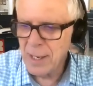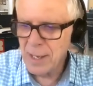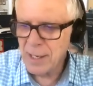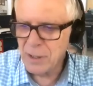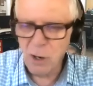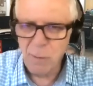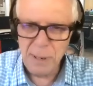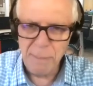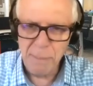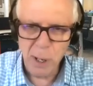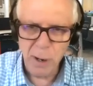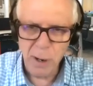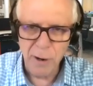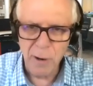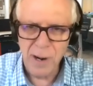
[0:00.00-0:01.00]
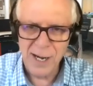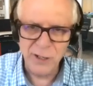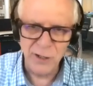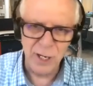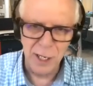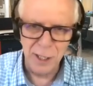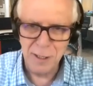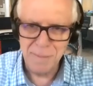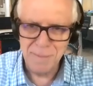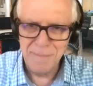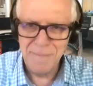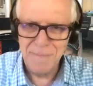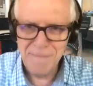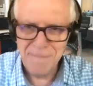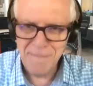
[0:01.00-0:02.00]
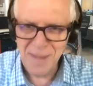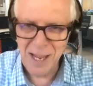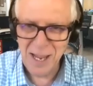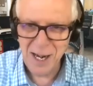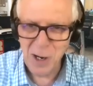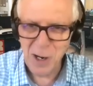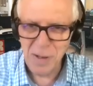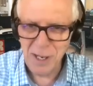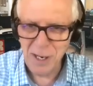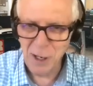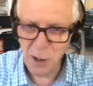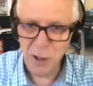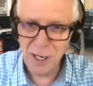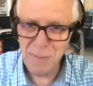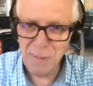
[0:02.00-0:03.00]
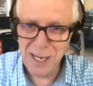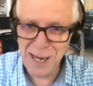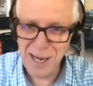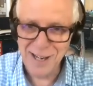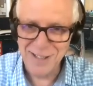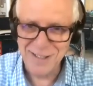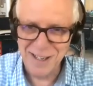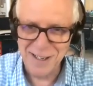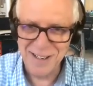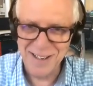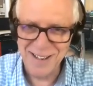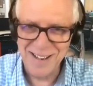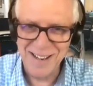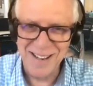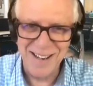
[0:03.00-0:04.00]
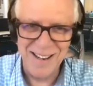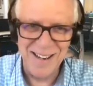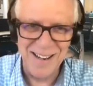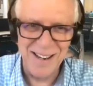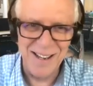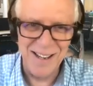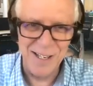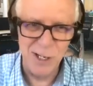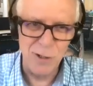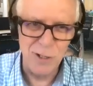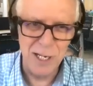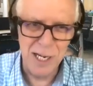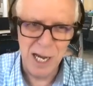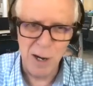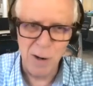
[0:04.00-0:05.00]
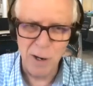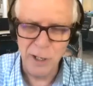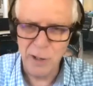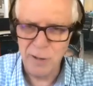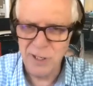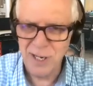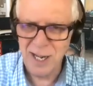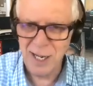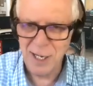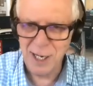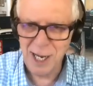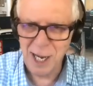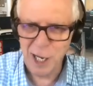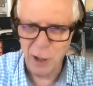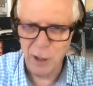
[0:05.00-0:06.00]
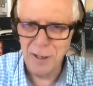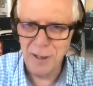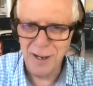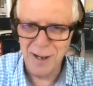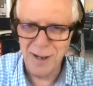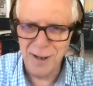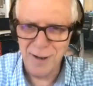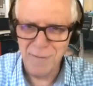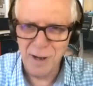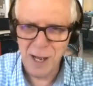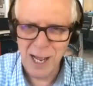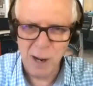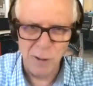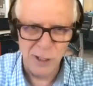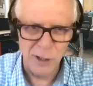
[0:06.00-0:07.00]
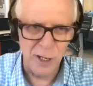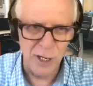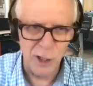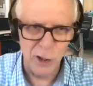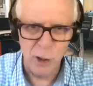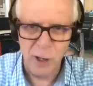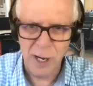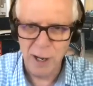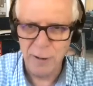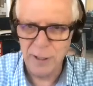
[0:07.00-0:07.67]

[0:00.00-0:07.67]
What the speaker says: Don't be part of their accident. They're going to be an accident. And usually character is an indicator of how it's going to turn out.